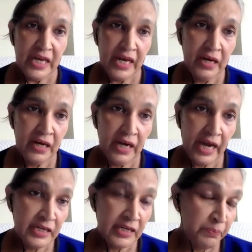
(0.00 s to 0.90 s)

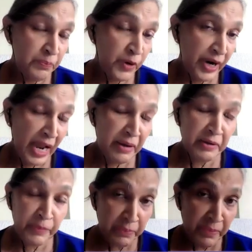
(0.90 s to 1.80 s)
in a
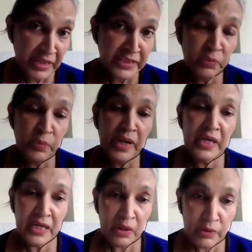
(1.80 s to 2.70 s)
pragmatic way
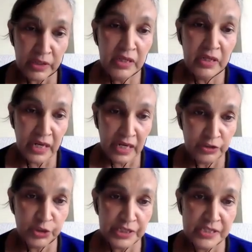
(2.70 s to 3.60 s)
in our
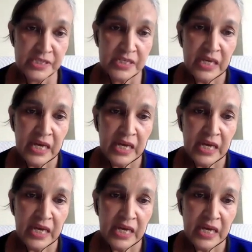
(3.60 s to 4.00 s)
countries.